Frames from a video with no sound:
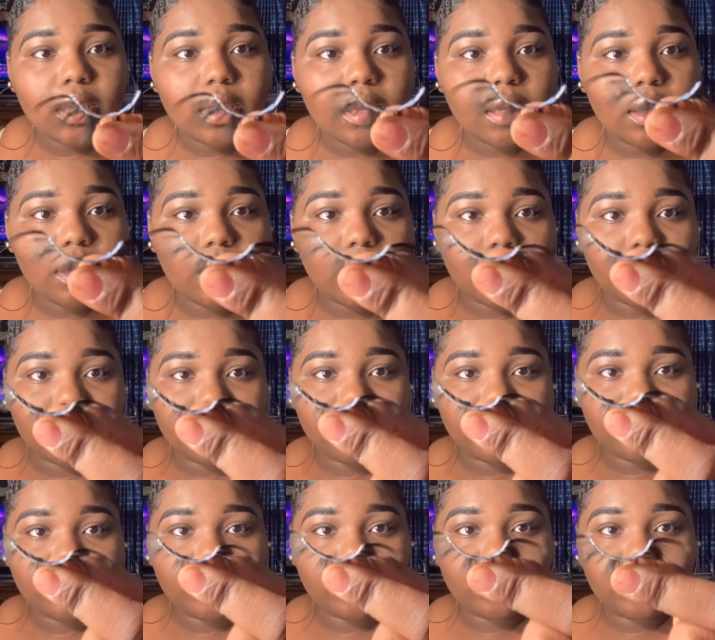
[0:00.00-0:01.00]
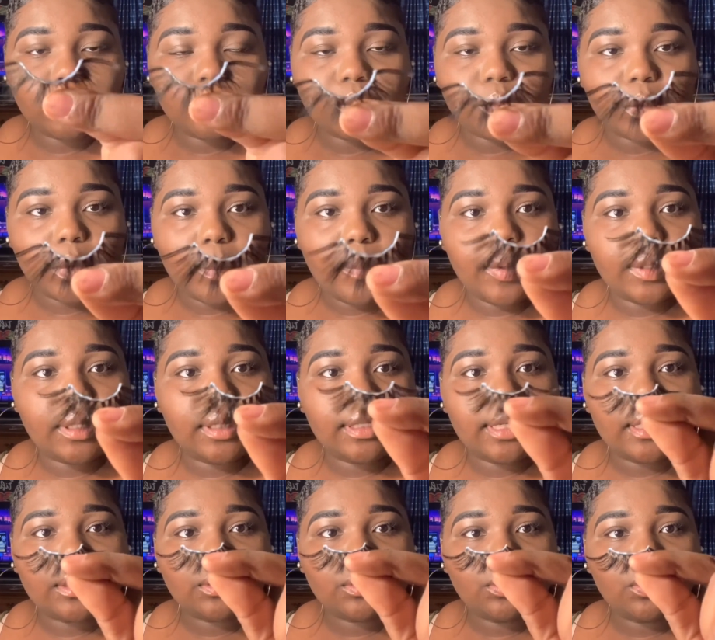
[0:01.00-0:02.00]
I put the
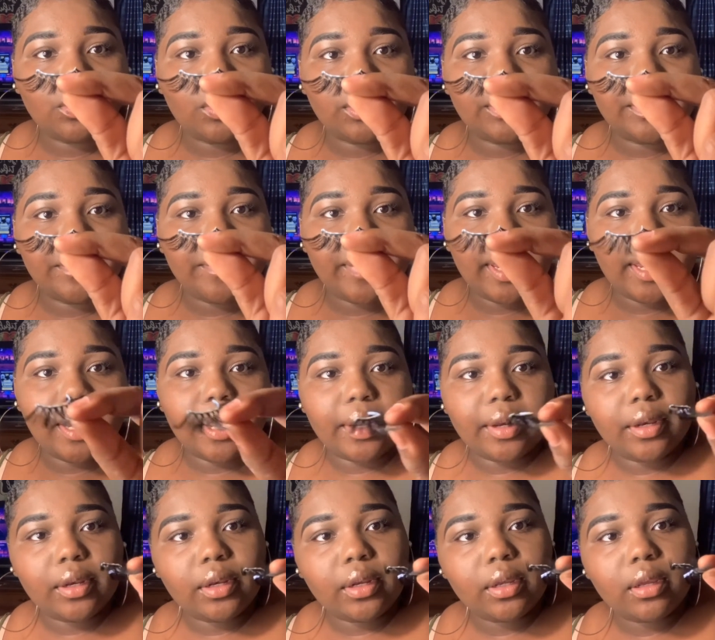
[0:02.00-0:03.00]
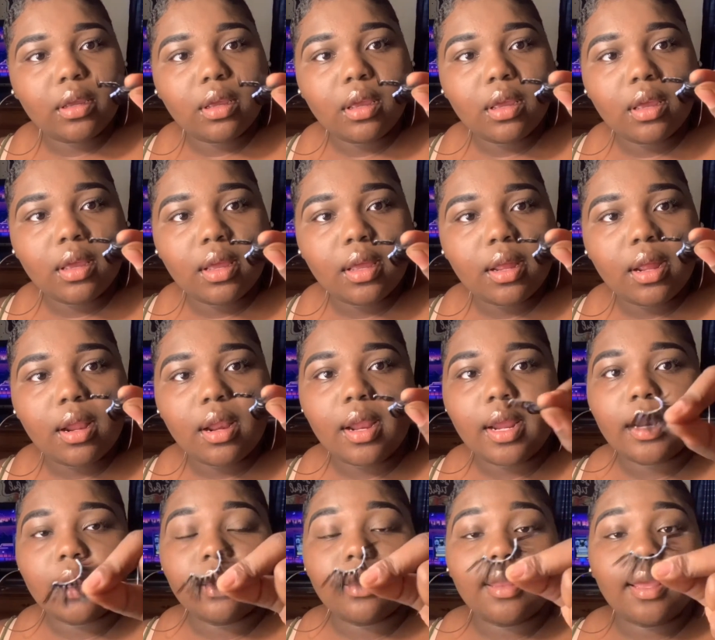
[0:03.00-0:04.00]
lash glue on the band
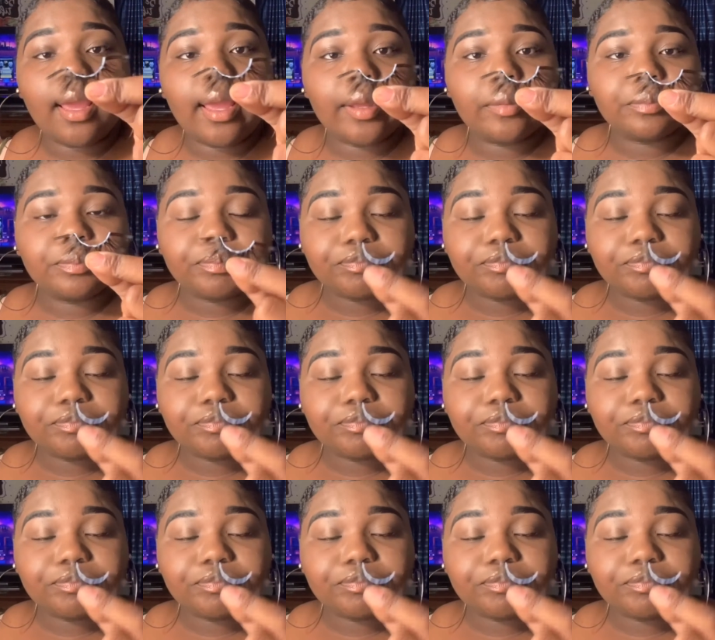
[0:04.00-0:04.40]
like that.